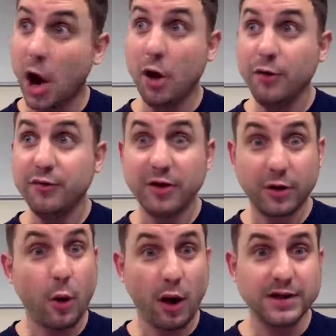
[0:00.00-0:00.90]
over
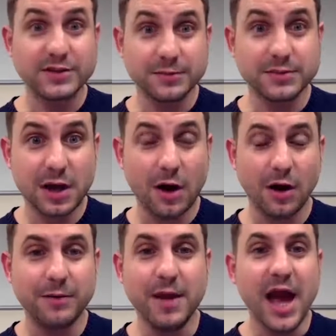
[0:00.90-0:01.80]
quite some
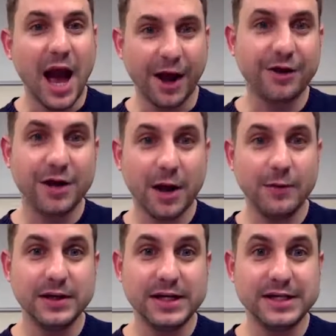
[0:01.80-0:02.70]
time, and I
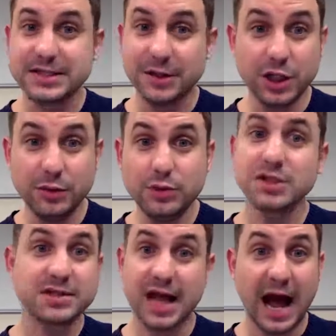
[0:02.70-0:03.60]
noticed that you
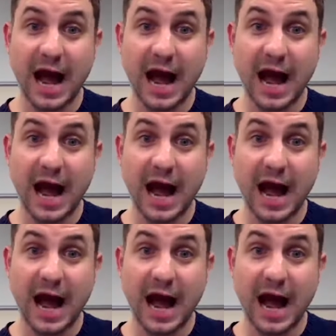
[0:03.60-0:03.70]
just